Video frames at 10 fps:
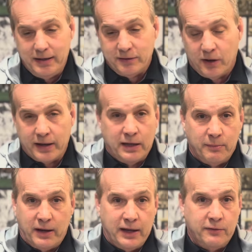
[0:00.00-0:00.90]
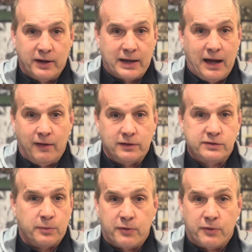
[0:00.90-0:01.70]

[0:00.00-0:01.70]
and talking about Adrian College to